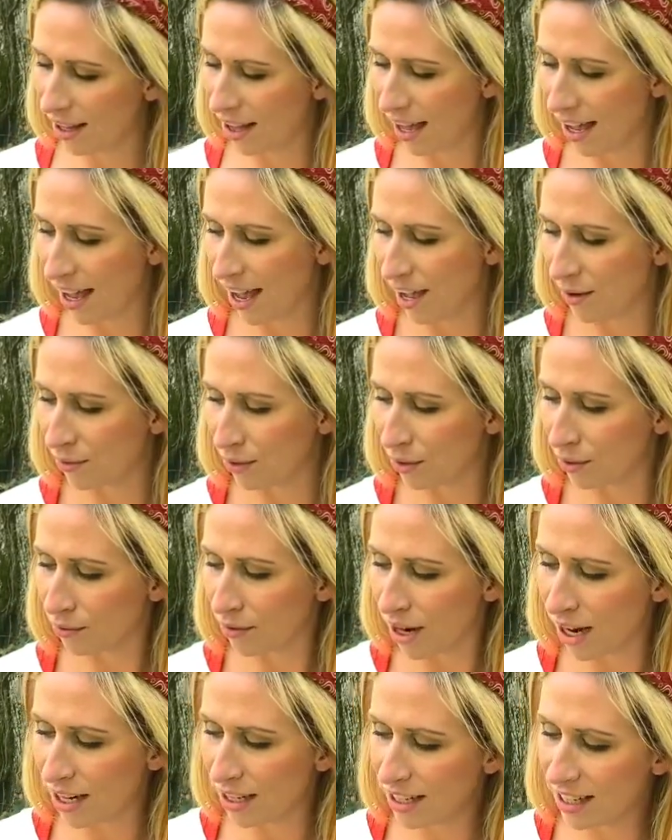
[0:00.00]
I have it
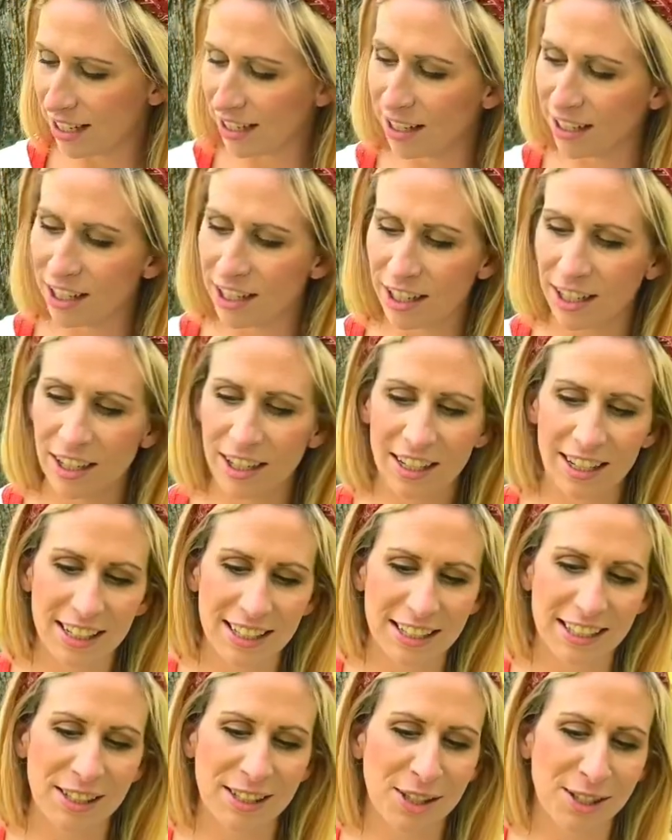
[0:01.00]
right here.
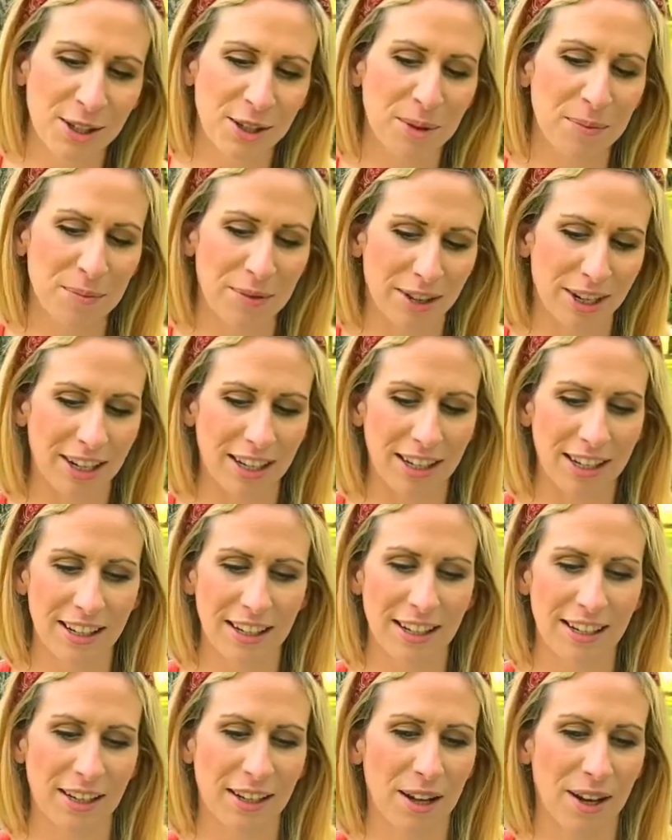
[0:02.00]
It's so
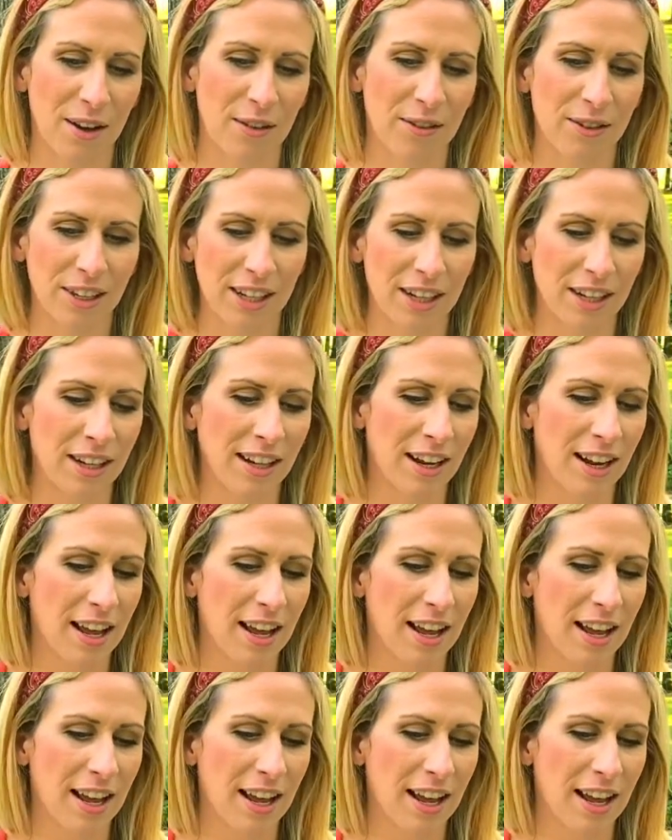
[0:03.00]
pretty and covered in